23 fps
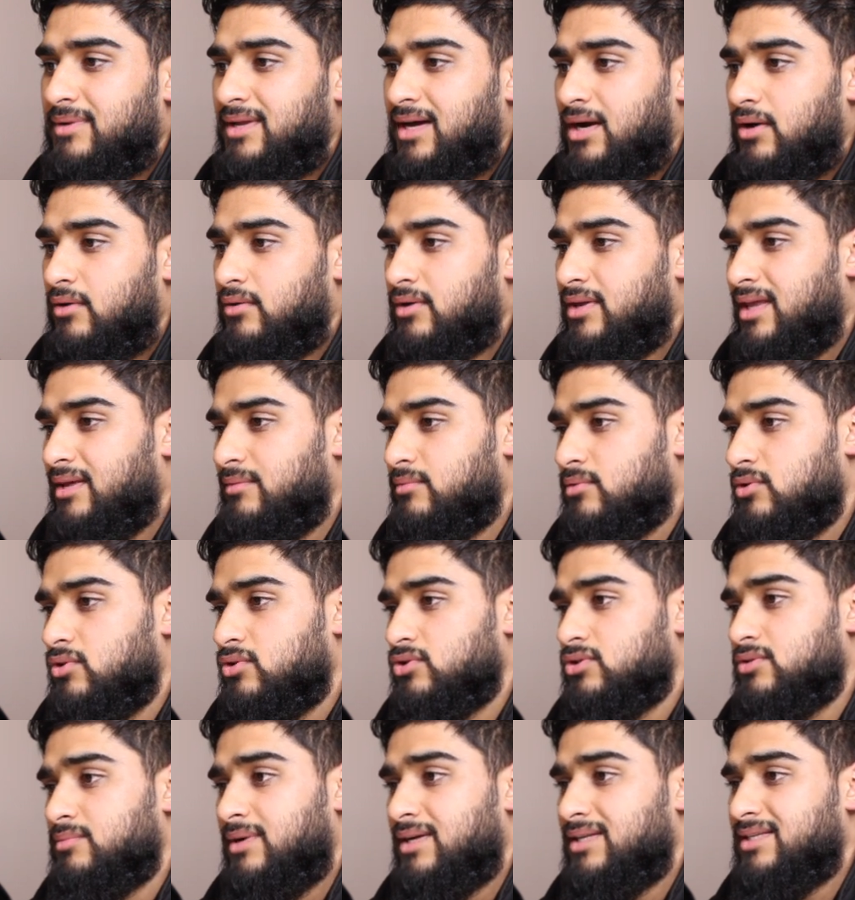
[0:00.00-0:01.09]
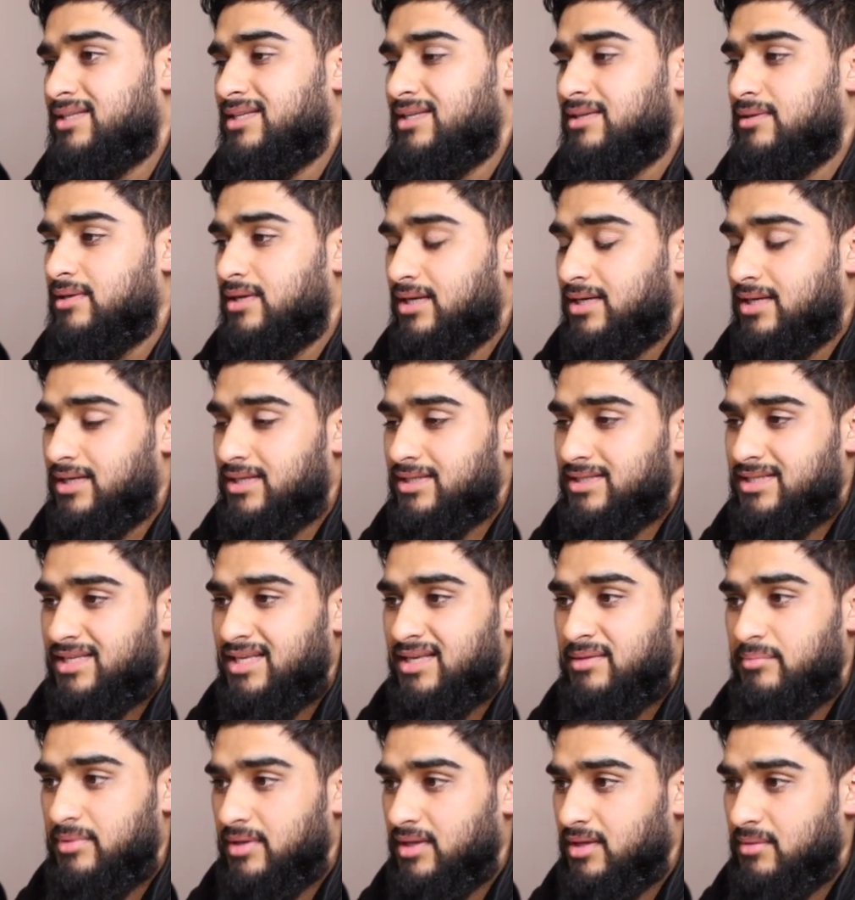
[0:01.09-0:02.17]
down, came close to my
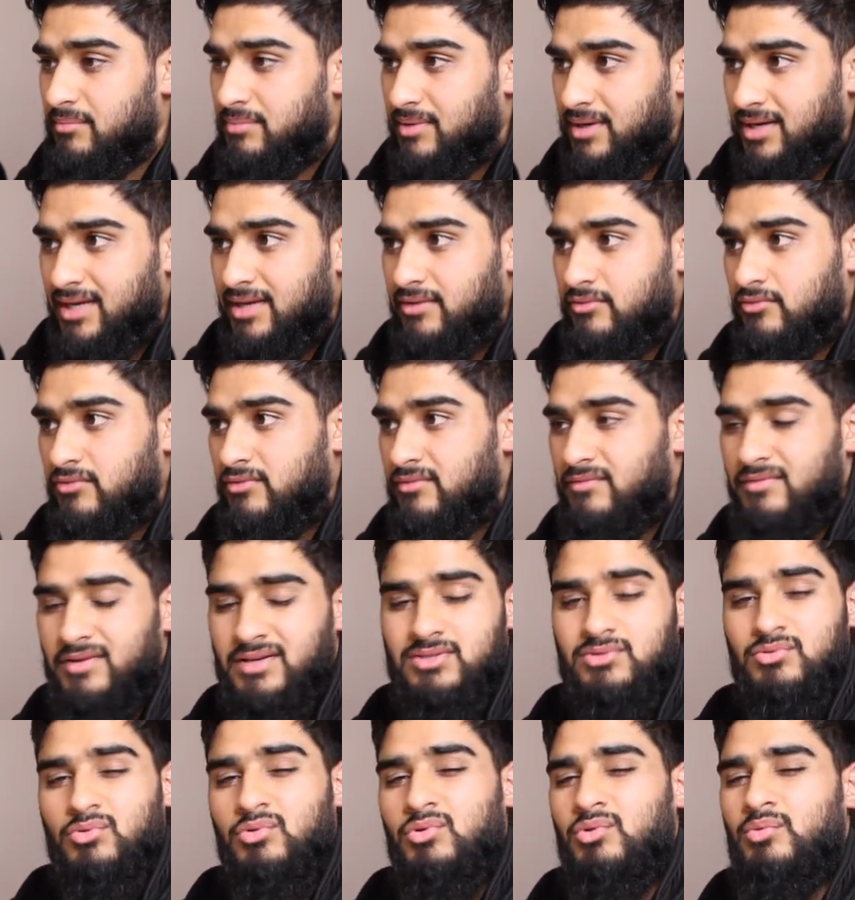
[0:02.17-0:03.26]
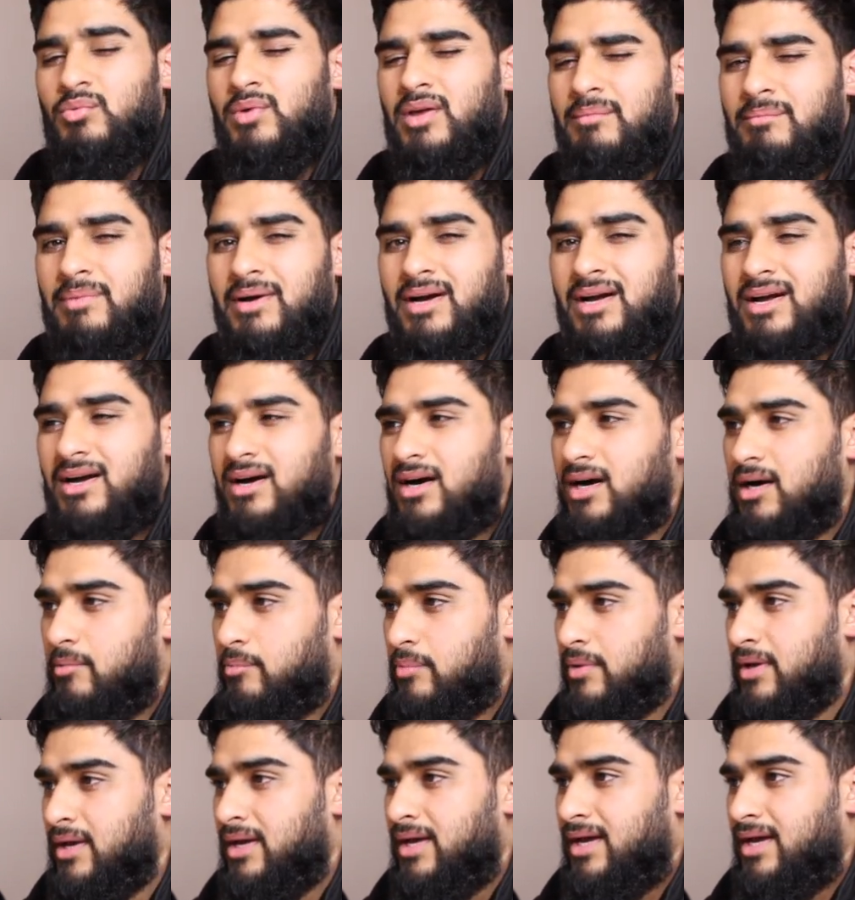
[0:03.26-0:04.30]
TP, but it reversed all the way back up.